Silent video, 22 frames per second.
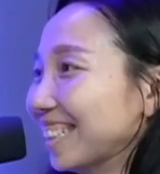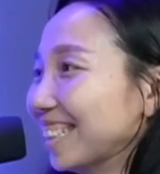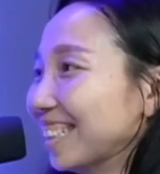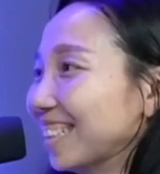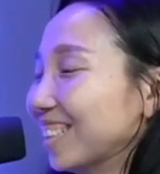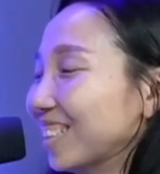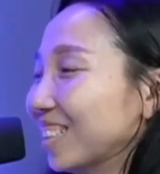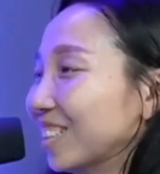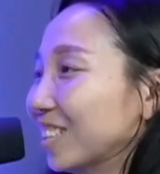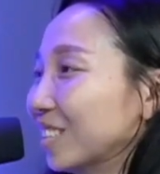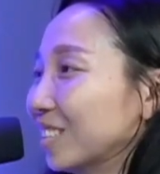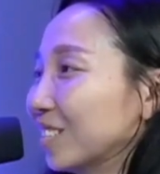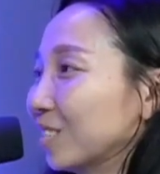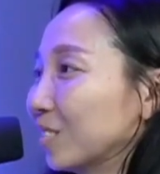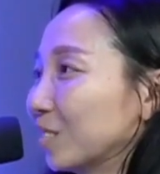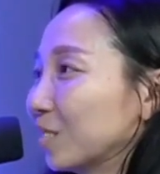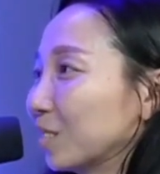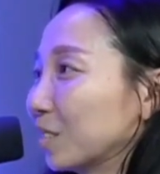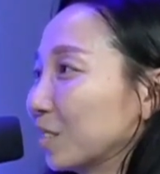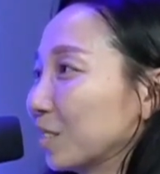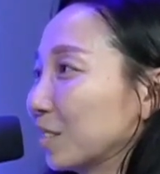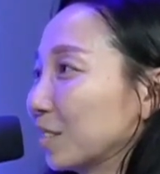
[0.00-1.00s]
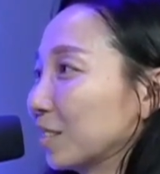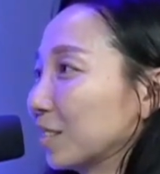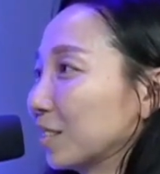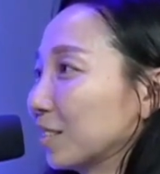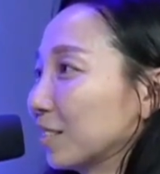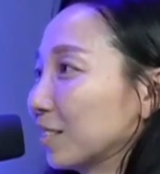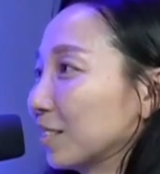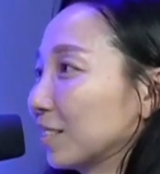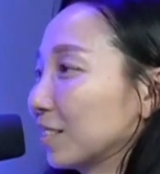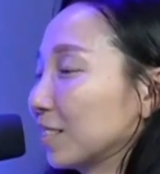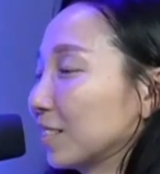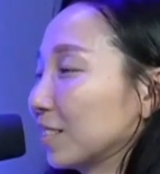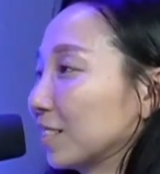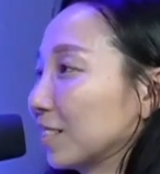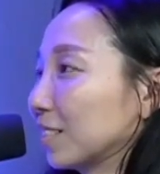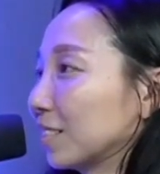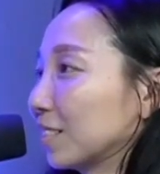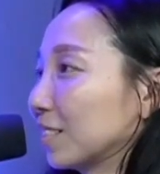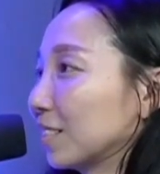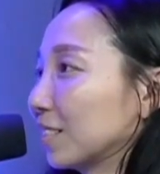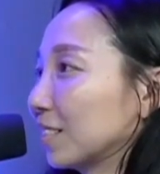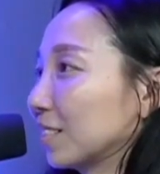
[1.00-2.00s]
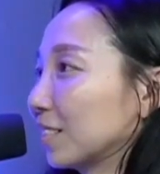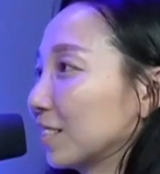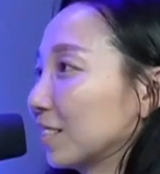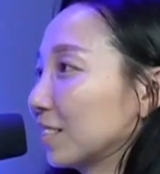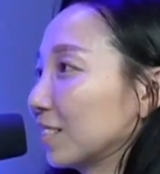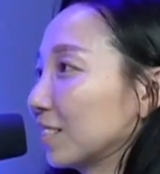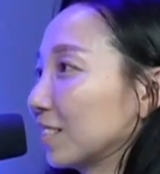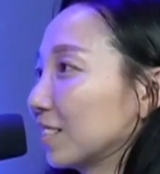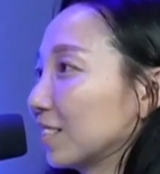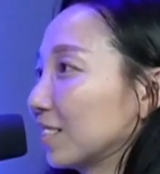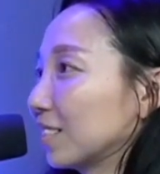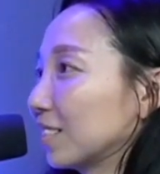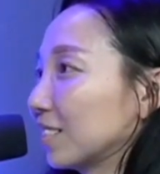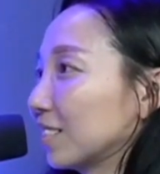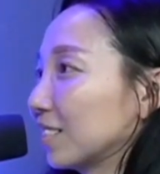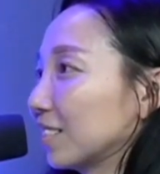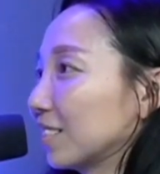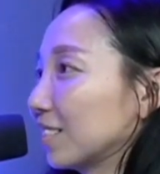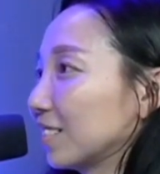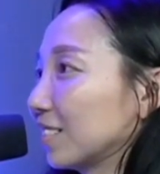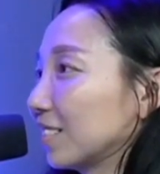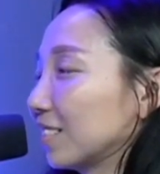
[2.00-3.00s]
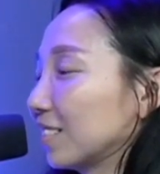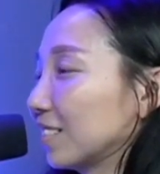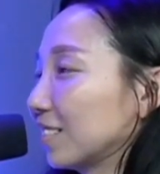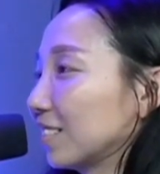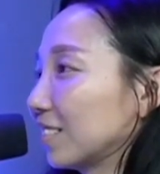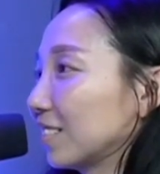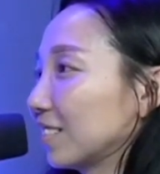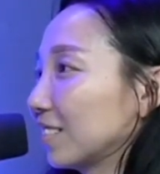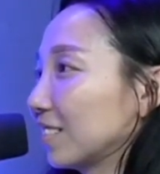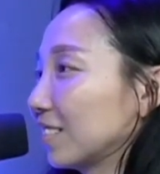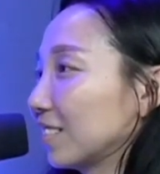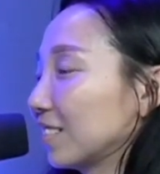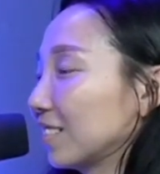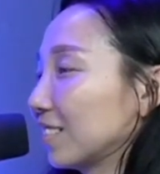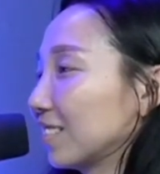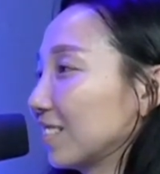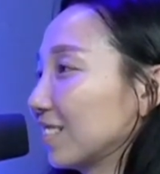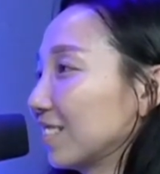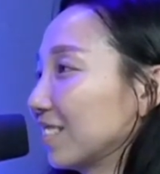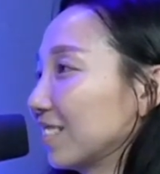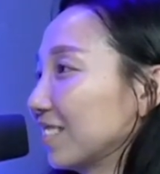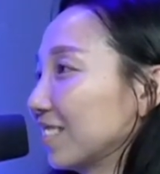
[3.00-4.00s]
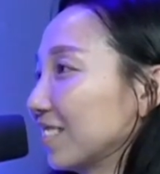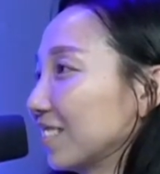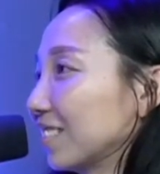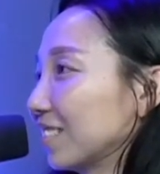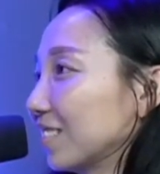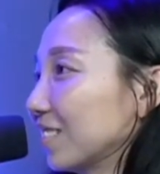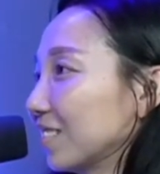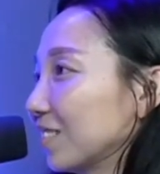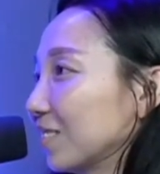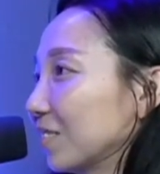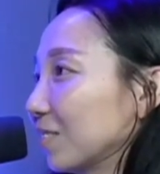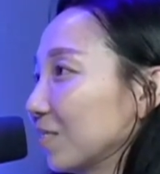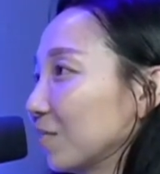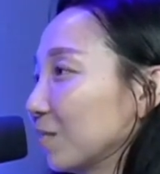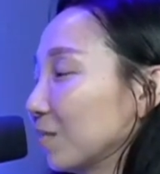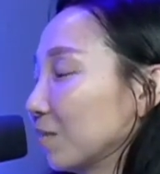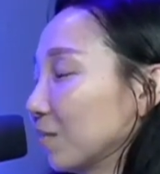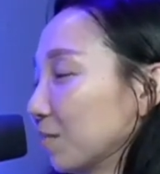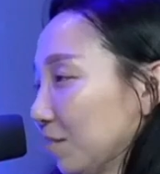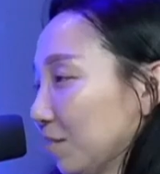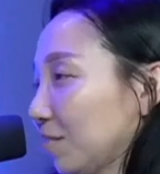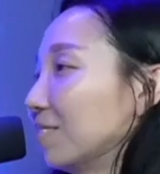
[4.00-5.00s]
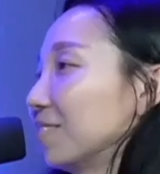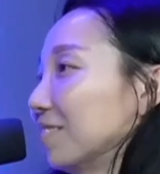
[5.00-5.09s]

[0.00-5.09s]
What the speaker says: (silent)